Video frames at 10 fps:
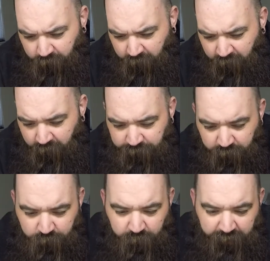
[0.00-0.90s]
I also
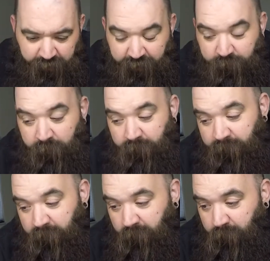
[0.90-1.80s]
explained last week in the
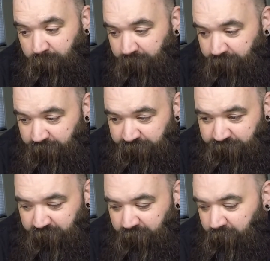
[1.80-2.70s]
video, but if you didn't
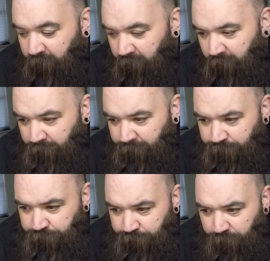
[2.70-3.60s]
see it, um,
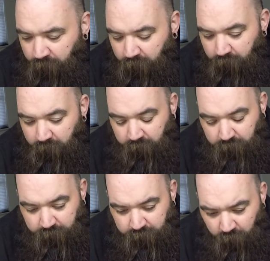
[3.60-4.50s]

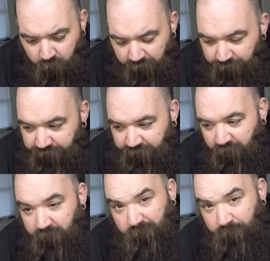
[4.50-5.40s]
the wheels and
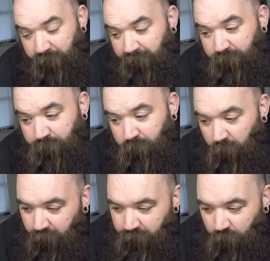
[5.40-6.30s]
tires are pretty,
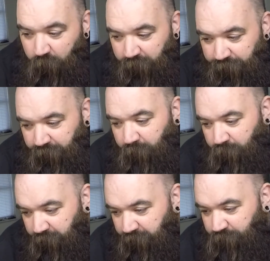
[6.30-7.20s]
well, the wheels are
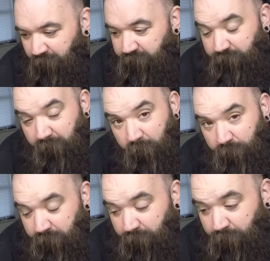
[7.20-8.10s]
pretty expensive. They are
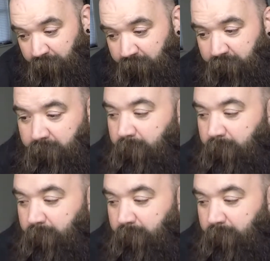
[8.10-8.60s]
three D printed.